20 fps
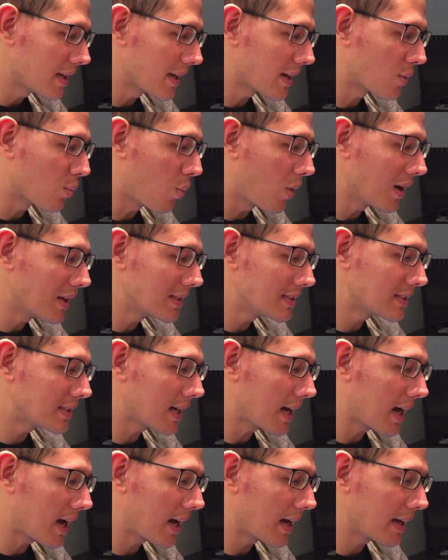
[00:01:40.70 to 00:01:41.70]
Take one
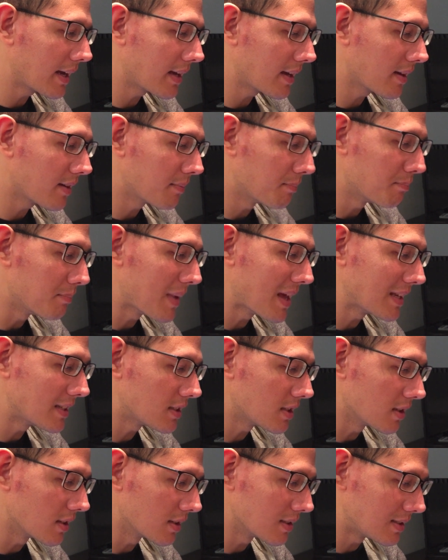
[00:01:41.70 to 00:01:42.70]
die,
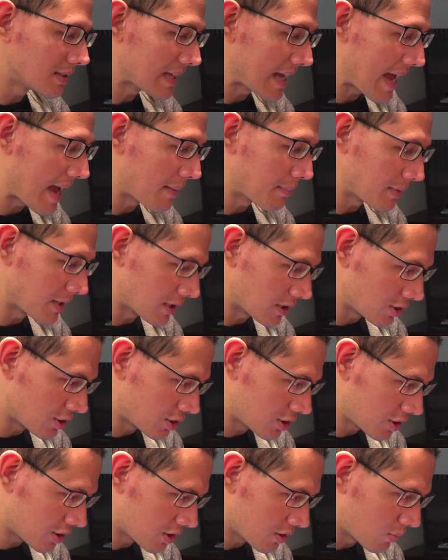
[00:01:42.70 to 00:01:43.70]
mental
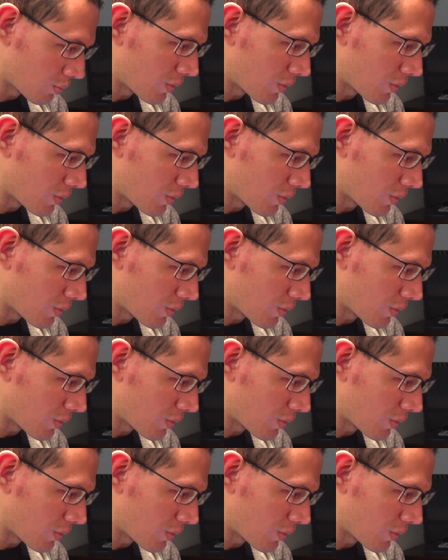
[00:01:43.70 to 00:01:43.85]
damage.